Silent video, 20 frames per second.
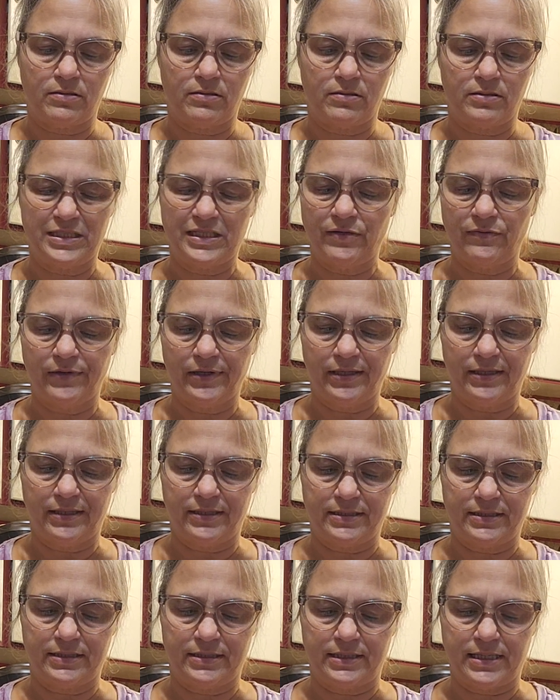See, it really
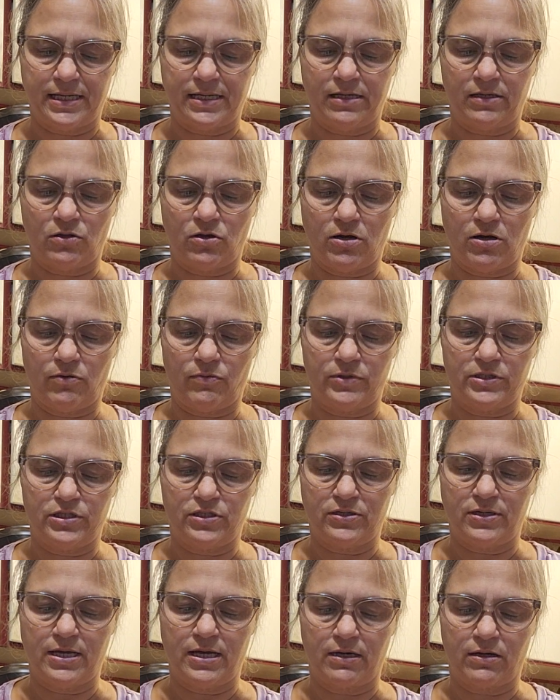doesn't take long once you
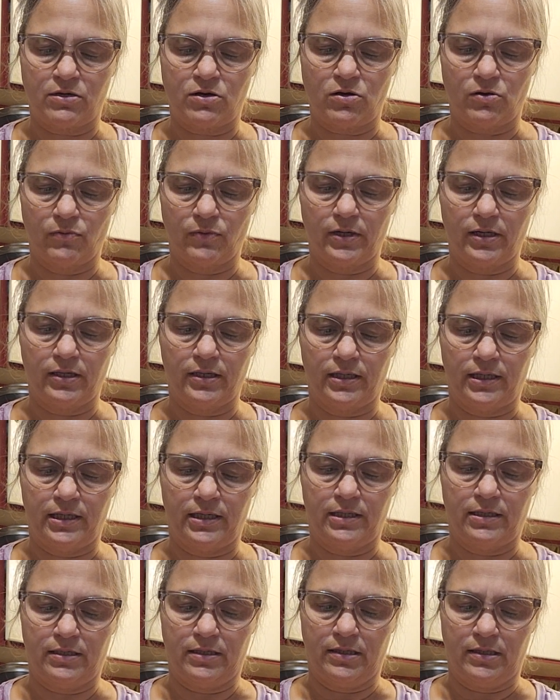get going
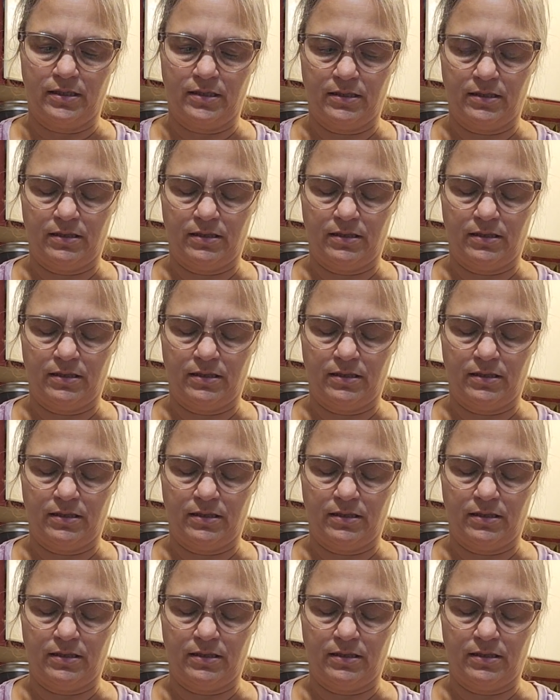and